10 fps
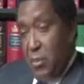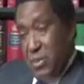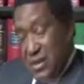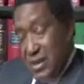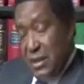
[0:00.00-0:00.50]

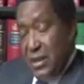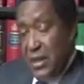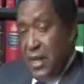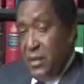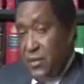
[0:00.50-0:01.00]
particularly in
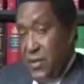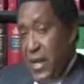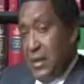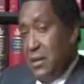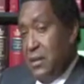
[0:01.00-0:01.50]
light of the
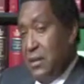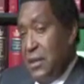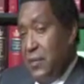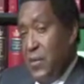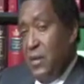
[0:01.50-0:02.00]
fact that the